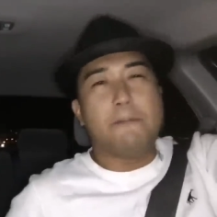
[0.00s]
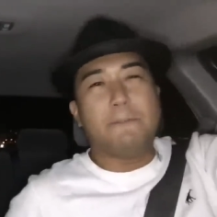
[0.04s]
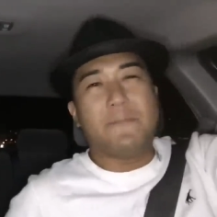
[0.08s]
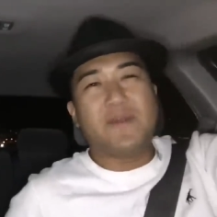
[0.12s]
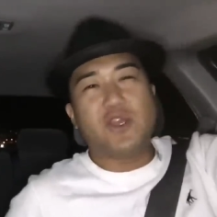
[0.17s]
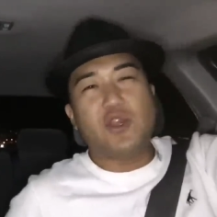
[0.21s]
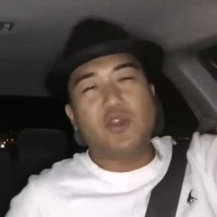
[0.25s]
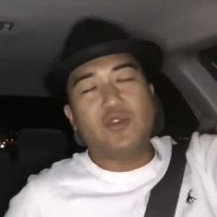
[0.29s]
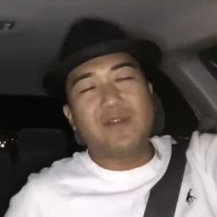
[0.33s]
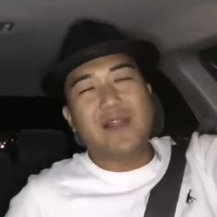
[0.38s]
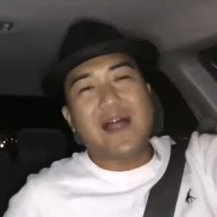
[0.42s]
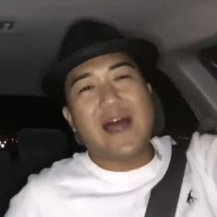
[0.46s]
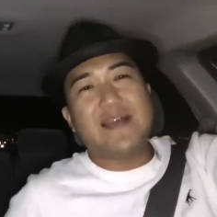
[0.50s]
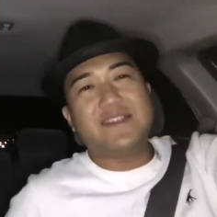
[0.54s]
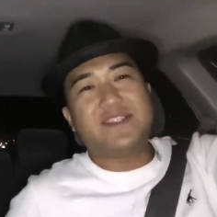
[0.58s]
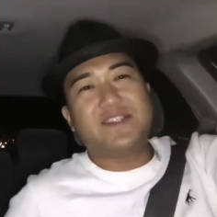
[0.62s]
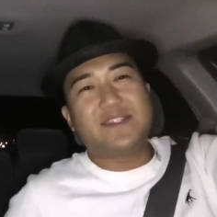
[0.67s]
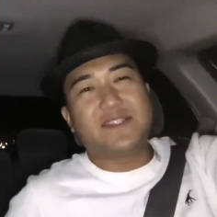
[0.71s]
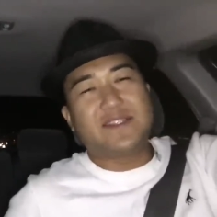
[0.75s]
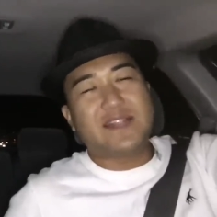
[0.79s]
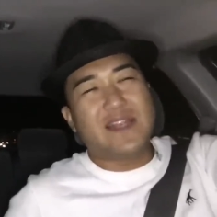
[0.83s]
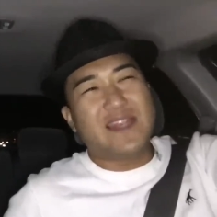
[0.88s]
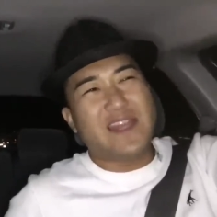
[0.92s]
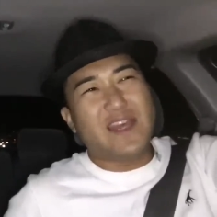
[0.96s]
but utilize
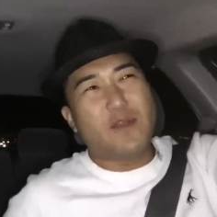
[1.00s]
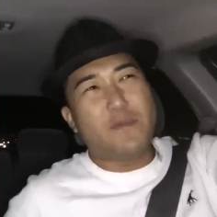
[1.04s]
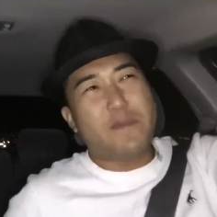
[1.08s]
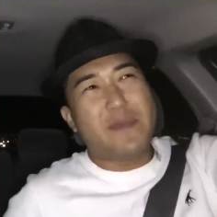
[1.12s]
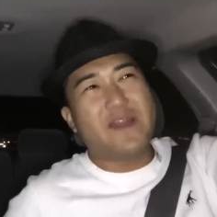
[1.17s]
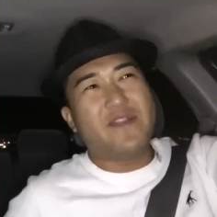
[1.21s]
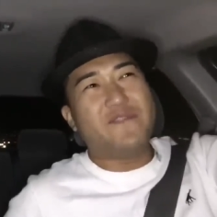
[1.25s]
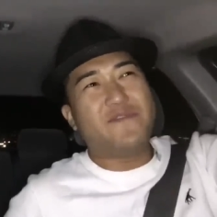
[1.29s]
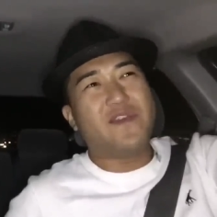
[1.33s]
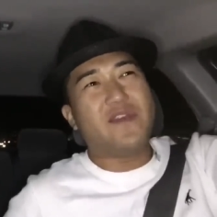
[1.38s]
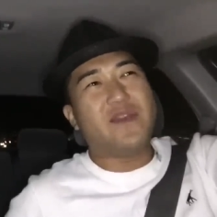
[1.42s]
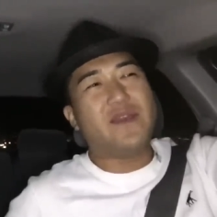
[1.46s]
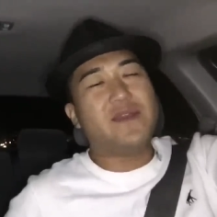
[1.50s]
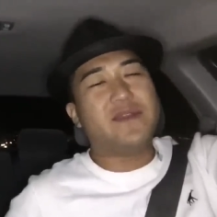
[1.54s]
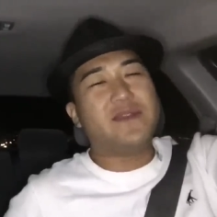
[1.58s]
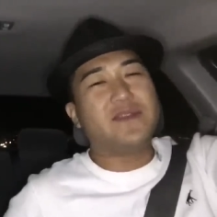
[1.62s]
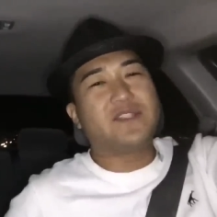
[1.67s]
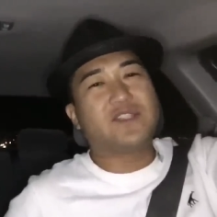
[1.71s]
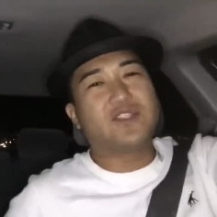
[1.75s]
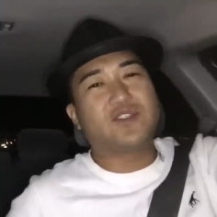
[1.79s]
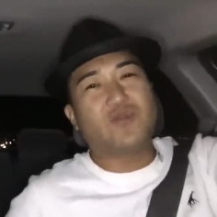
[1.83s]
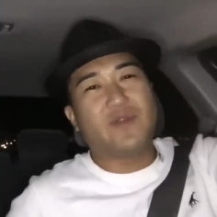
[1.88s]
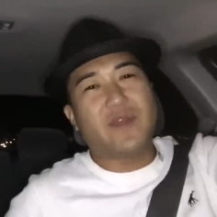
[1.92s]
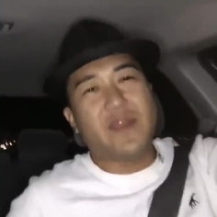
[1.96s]
just a little bit of your
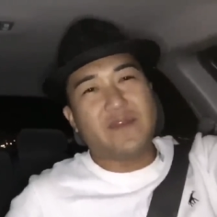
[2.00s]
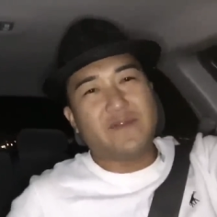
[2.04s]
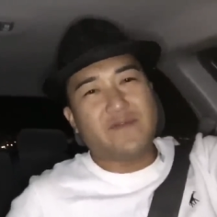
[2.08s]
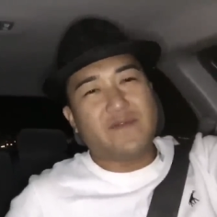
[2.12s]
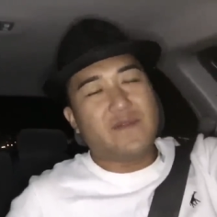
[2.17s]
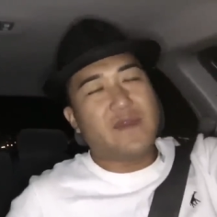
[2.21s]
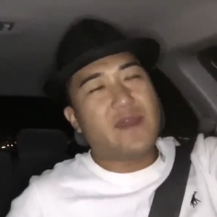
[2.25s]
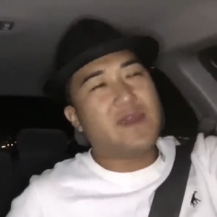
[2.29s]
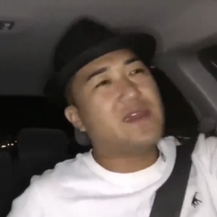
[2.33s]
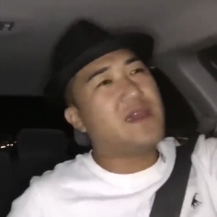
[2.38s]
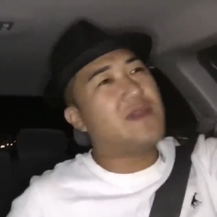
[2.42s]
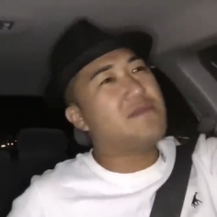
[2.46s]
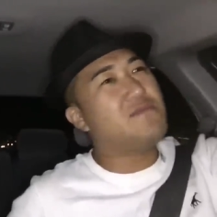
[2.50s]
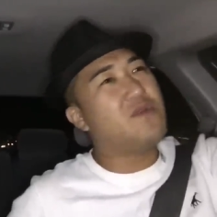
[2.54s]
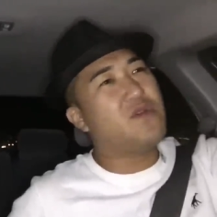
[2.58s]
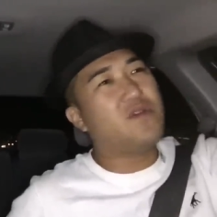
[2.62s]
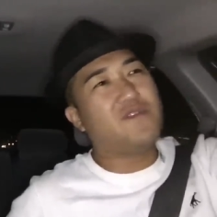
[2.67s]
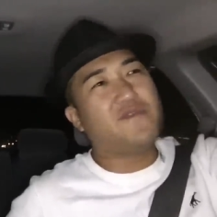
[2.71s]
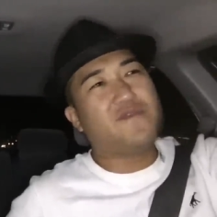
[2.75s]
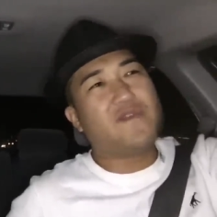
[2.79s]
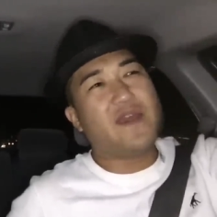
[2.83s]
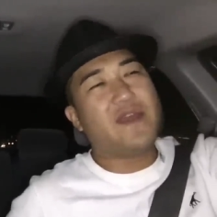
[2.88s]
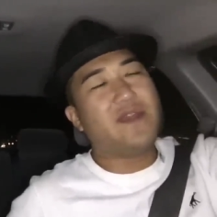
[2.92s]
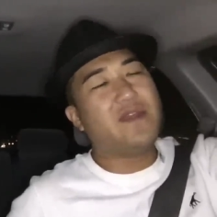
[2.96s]
inner strength and get
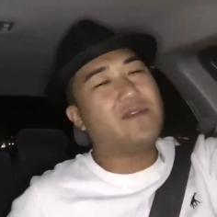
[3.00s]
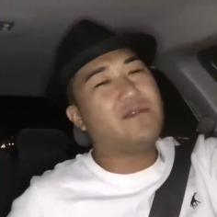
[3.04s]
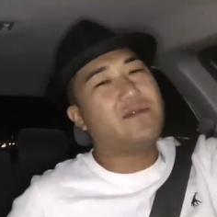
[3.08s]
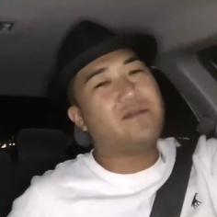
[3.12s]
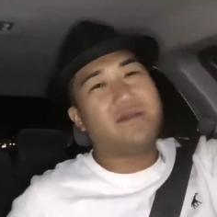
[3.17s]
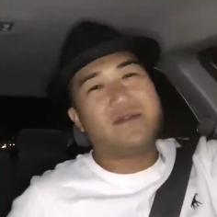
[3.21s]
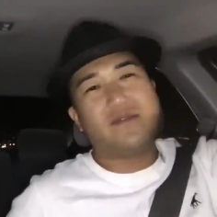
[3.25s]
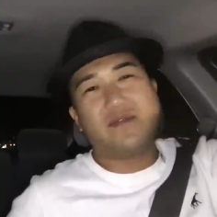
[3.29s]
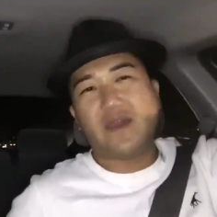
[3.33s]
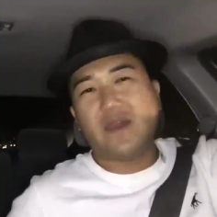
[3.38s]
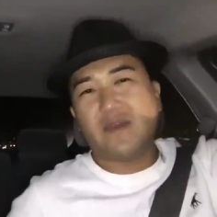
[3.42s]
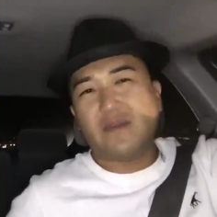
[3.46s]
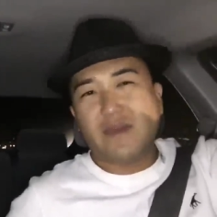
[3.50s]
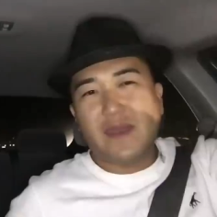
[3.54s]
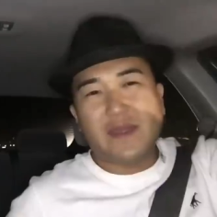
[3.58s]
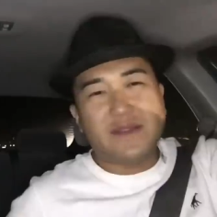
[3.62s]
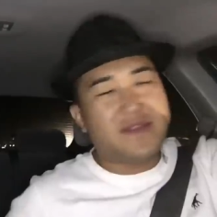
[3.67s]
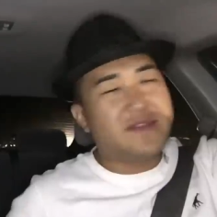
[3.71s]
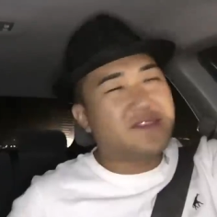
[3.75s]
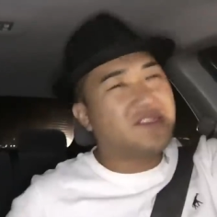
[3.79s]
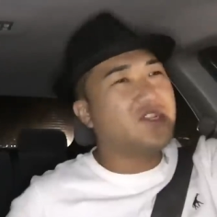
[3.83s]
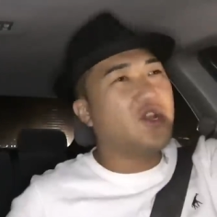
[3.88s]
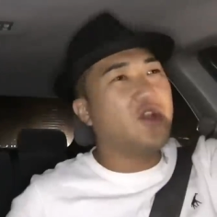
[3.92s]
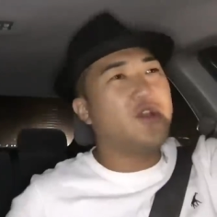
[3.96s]
motivated
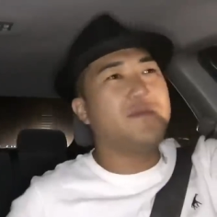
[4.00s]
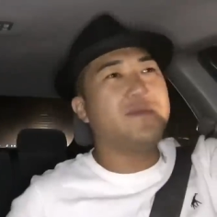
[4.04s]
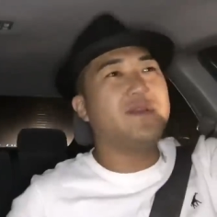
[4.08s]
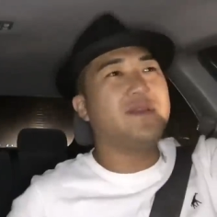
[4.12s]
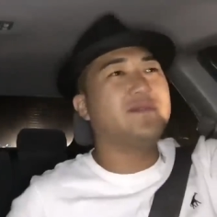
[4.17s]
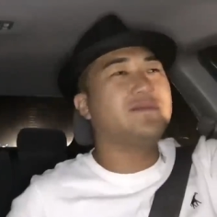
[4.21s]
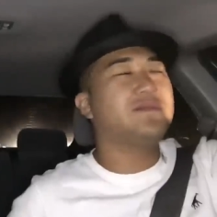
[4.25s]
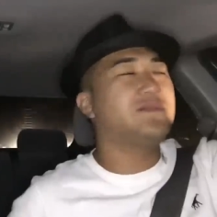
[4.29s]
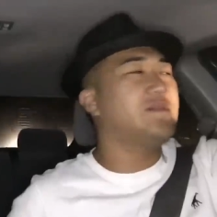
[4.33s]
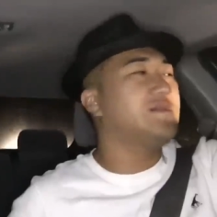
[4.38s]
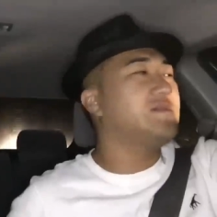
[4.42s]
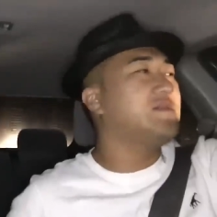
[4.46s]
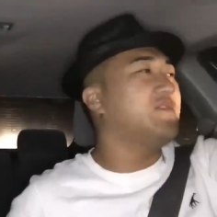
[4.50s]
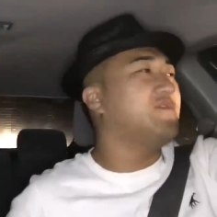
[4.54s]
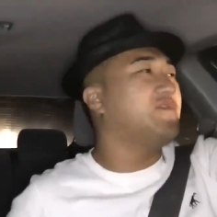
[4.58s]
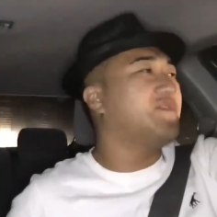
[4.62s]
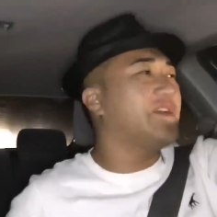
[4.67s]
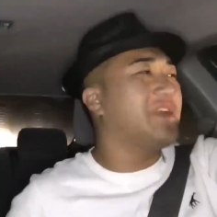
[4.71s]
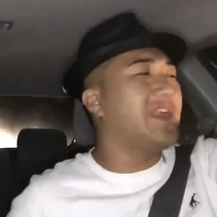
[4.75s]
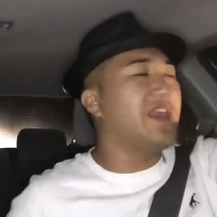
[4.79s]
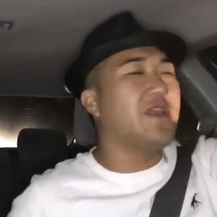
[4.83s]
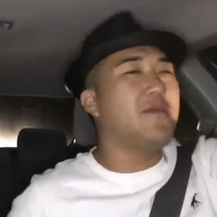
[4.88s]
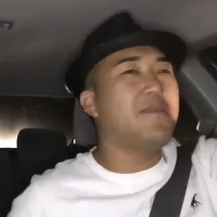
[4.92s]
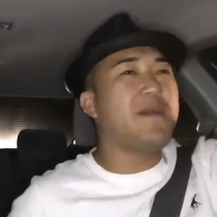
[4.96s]
and determined to
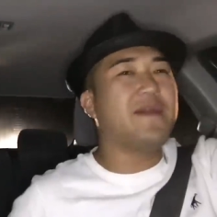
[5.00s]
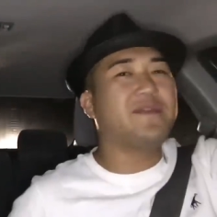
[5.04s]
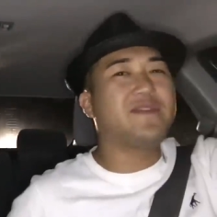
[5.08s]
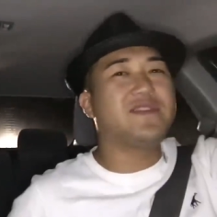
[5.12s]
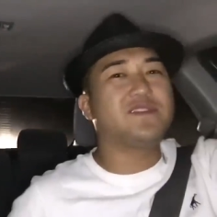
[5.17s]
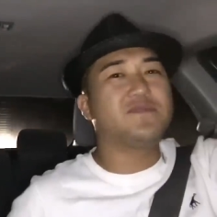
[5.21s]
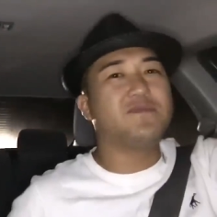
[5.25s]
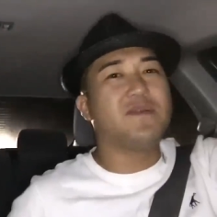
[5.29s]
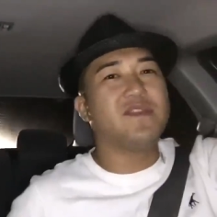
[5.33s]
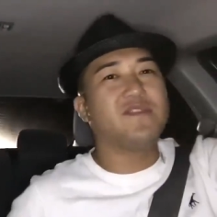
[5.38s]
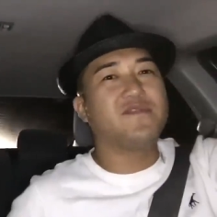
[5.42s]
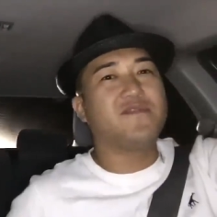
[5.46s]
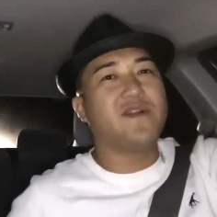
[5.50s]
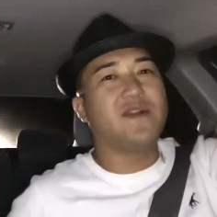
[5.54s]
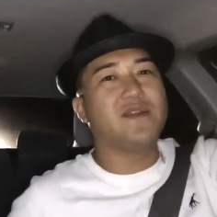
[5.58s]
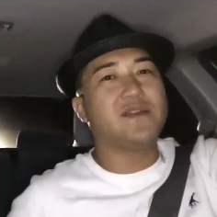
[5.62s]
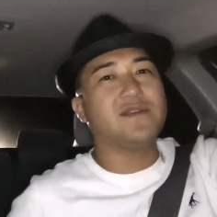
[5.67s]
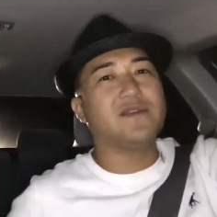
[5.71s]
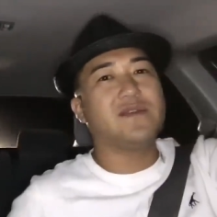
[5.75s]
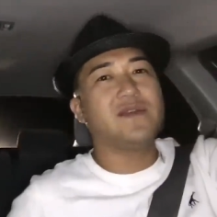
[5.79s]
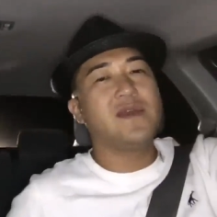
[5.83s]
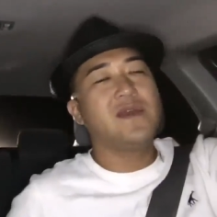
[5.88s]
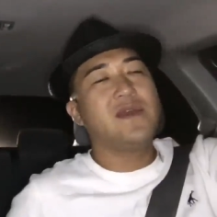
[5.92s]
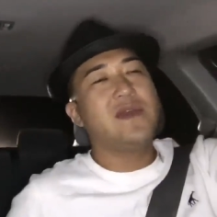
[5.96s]
forget about this
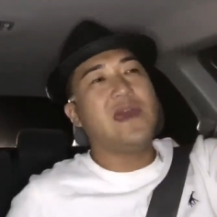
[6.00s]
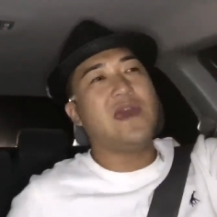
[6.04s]
motherfucker.